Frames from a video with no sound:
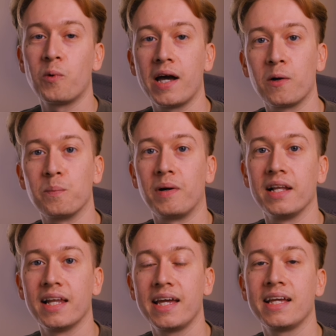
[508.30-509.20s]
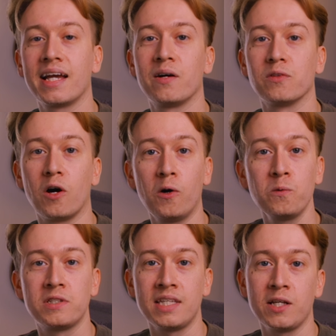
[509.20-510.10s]
will help by laying out the whole
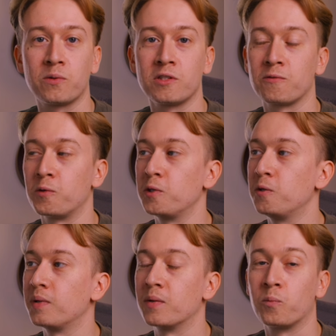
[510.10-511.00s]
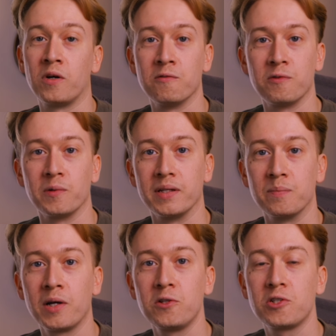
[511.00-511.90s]
sequence for you in one fluid
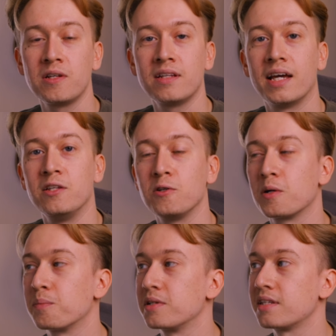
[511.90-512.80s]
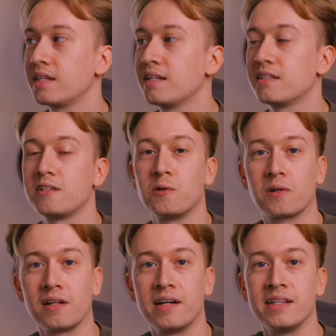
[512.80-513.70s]
motion, and you can present this to your
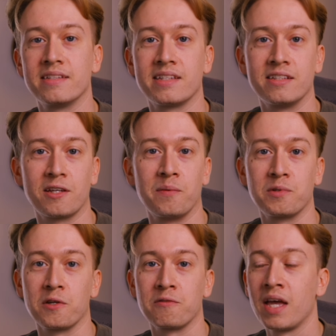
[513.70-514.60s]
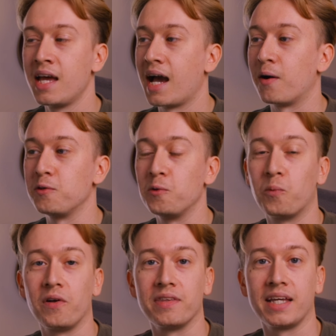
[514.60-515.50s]
clients in terms of how you
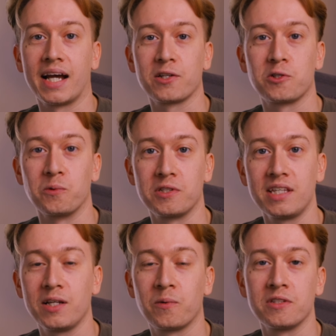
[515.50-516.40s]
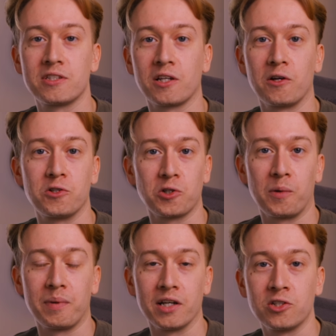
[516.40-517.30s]
want the actual sequence to go
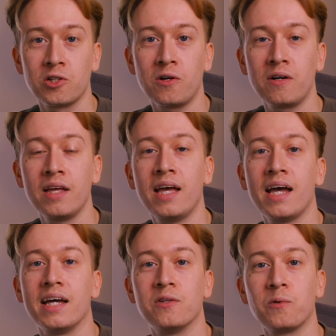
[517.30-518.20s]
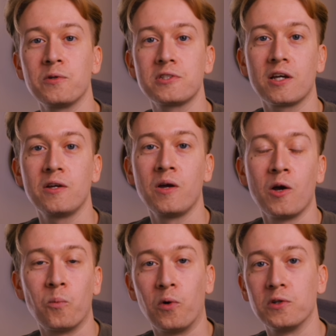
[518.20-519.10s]
shot by shot, and also
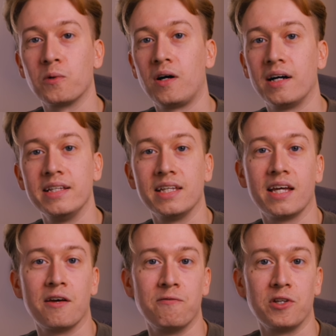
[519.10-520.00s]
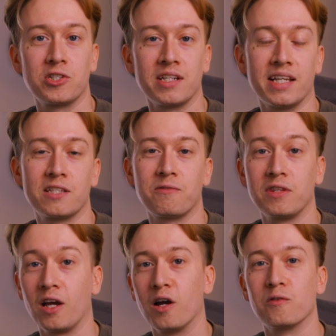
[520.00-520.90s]
what your idea and vision is for
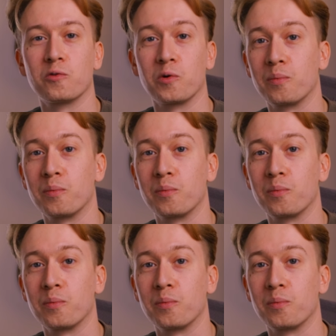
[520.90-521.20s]
the overall